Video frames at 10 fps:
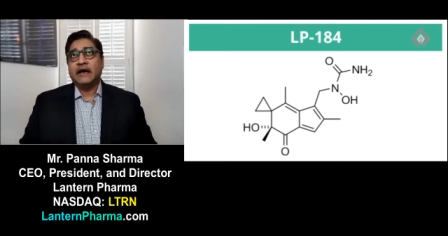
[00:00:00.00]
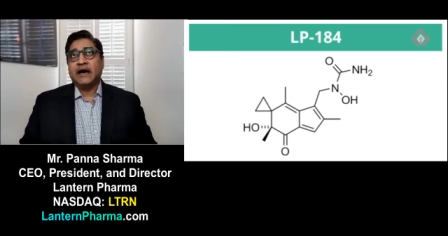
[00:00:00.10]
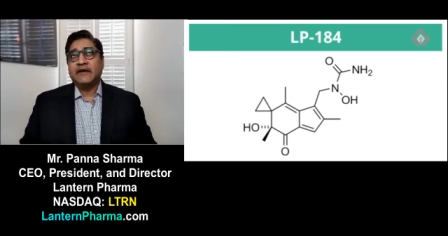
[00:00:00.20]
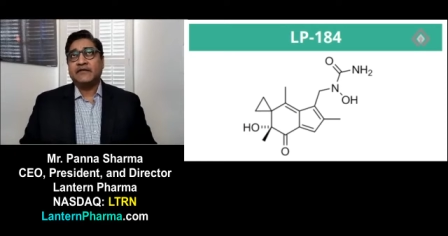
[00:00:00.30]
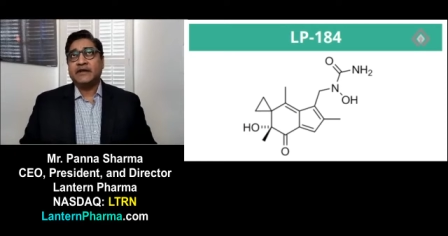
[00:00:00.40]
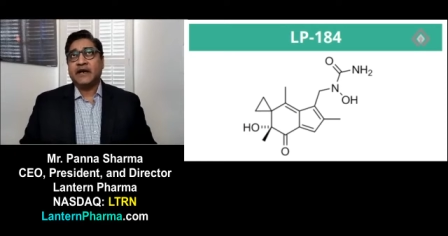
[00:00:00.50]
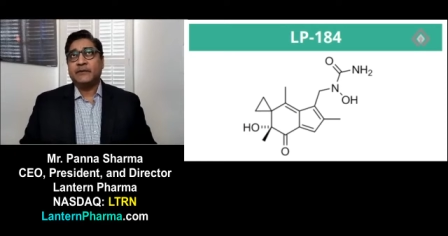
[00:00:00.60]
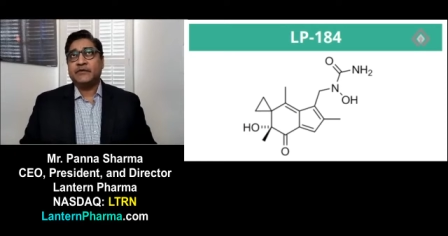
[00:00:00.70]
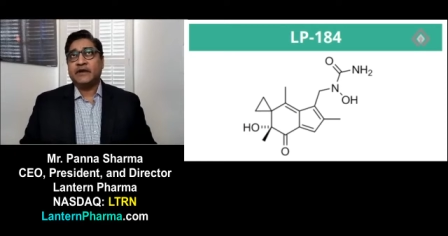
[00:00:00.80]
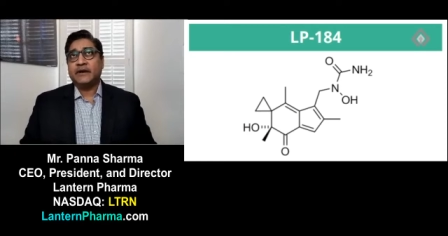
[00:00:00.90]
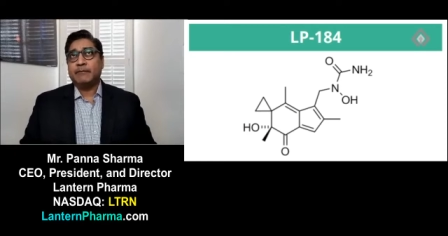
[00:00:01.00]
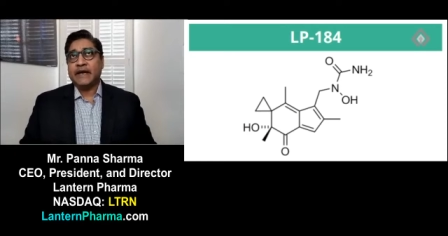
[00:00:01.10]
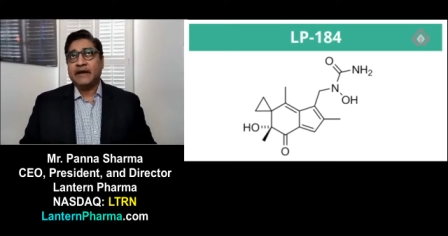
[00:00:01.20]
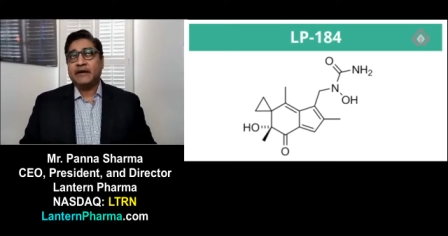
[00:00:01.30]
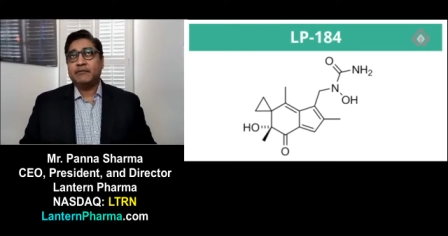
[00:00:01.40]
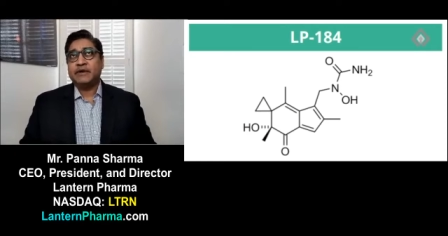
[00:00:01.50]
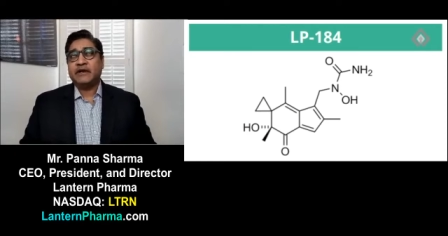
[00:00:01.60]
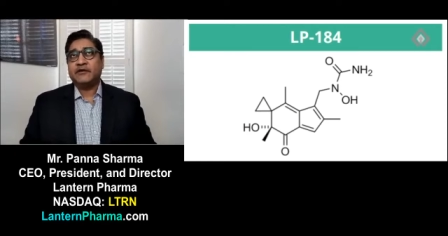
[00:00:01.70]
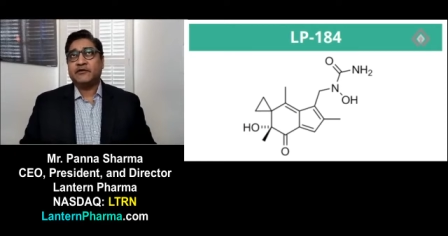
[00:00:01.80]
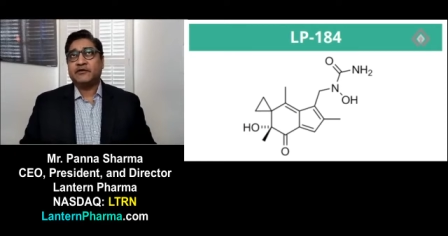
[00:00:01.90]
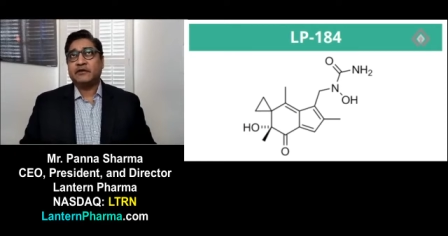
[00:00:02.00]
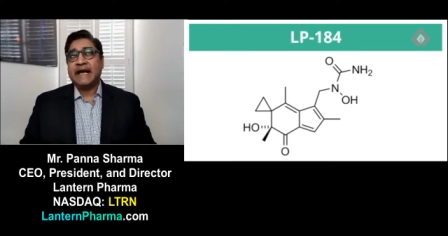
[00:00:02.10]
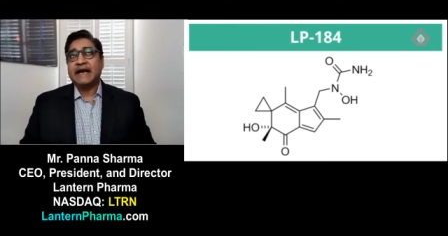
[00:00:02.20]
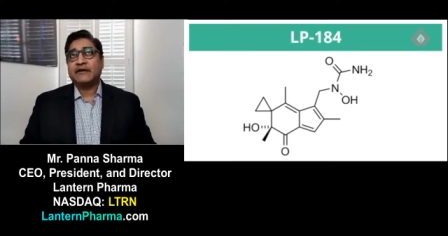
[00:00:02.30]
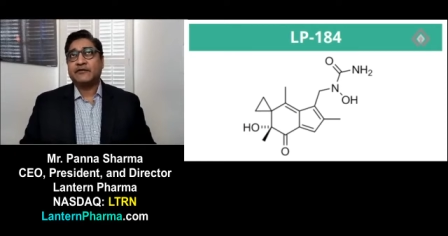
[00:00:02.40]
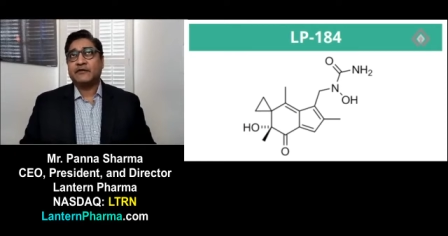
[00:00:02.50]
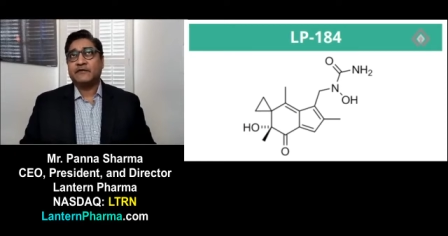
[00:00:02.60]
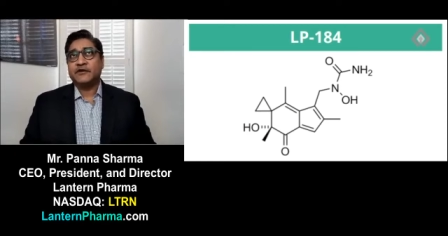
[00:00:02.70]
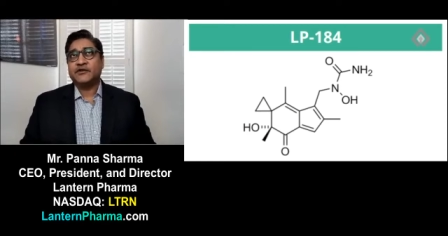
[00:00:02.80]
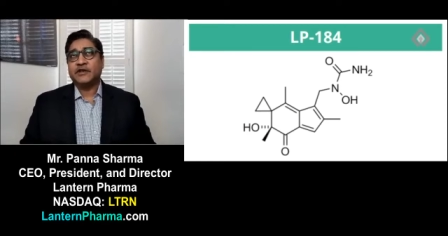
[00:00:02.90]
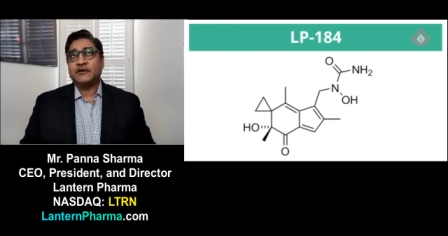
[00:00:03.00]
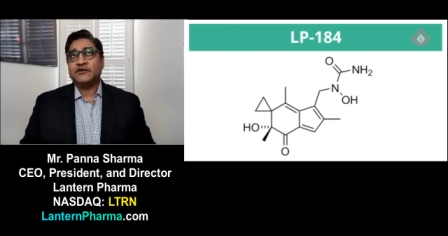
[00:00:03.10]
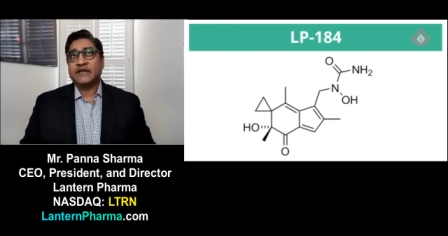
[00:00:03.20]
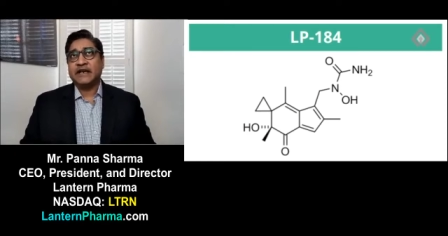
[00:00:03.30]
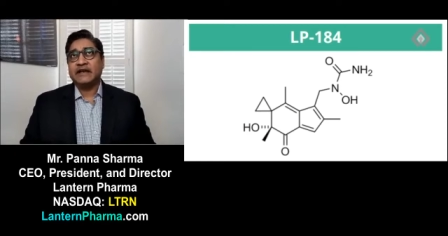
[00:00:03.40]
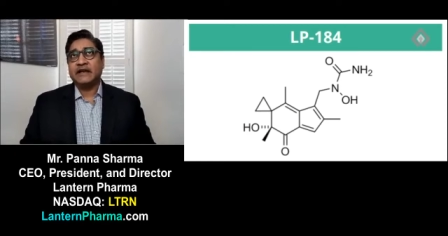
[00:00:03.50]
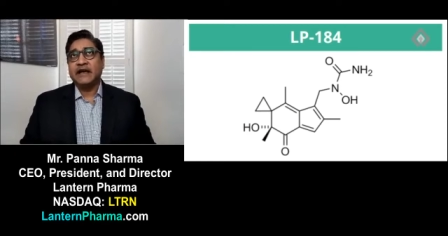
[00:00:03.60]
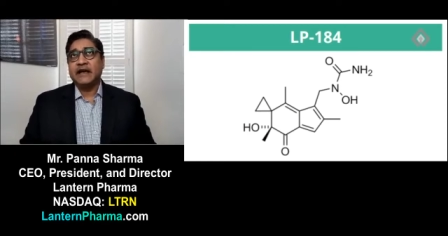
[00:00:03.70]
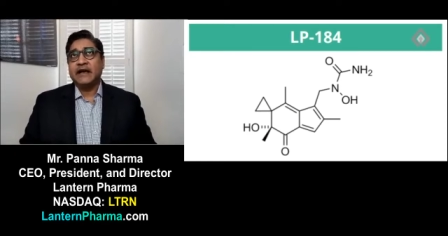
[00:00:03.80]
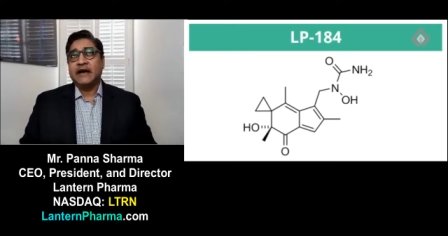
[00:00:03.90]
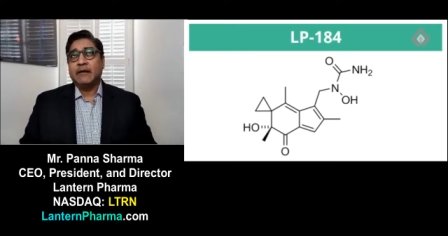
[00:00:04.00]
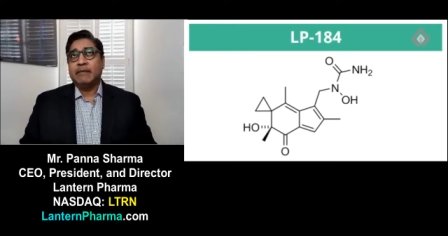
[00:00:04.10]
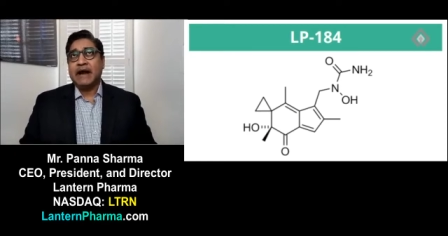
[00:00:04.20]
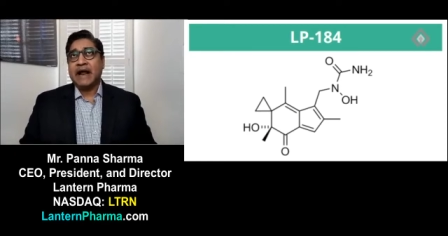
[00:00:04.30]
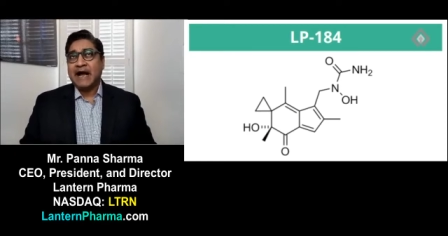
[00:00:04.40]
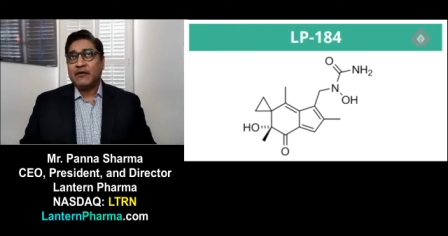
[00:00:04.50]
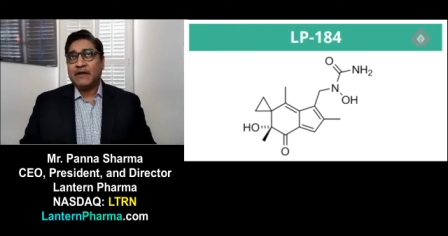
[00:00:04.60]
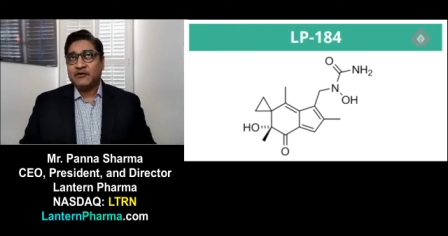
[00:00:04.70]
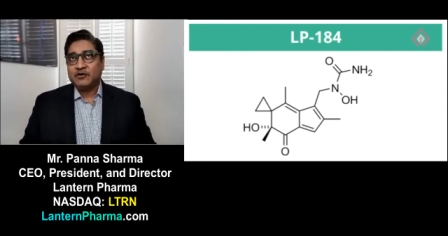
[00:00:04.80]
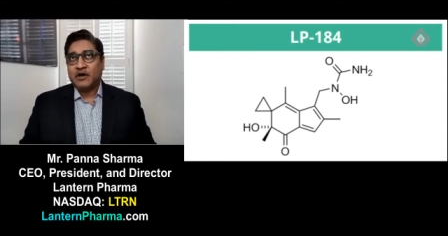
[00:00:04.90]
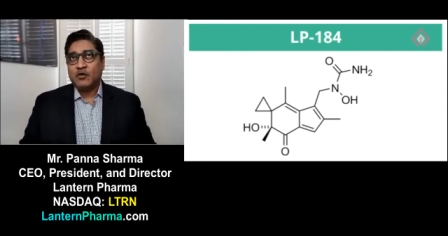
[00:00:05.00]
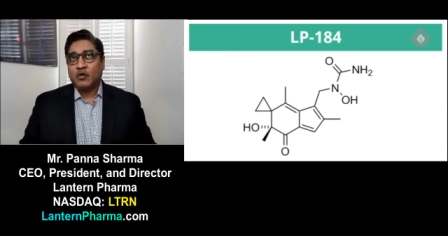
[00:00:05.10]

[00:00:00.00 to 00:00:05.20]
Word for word: oftentimes get abandoned because there's a lack of sufficient understanding about how that drug